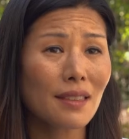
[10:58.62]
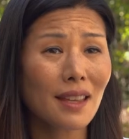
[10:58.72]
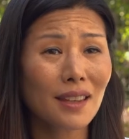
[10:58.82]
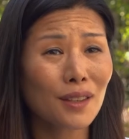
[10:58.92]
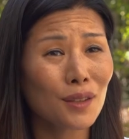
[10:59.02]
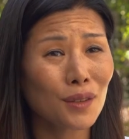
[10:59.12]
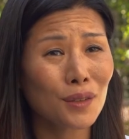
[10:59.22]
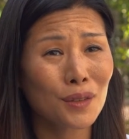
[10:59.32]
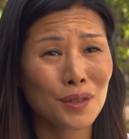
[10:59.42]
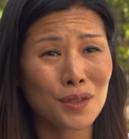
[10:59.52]
Thank
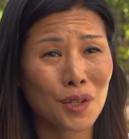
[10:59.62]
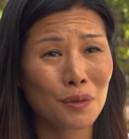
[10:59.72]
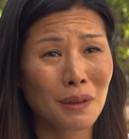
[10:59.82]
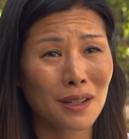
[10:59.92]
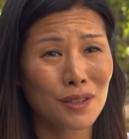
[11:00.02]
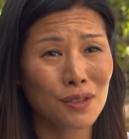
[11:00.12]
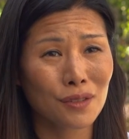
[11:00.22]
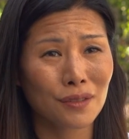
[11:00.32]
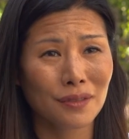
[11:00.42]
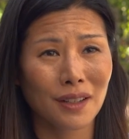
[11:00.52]
you so much,
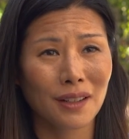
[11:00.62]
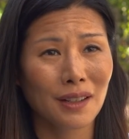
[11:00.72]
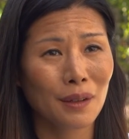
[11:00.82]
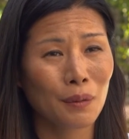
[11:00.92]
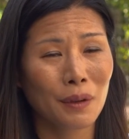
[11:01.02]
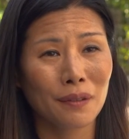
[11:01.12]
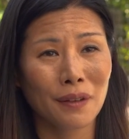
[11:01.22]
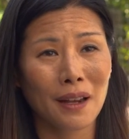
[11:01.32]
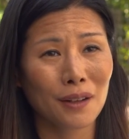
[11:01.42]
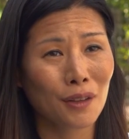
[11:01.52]
Farah. We've had a